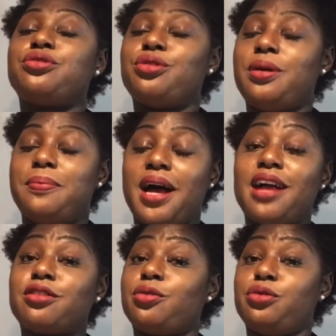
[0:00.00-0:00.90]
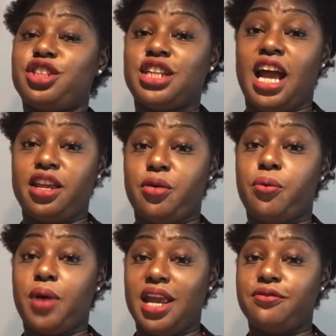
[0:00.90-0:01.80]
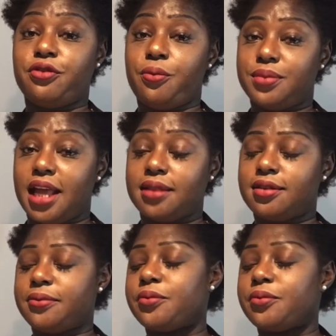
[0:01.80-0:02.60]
So the banks will shy away from that.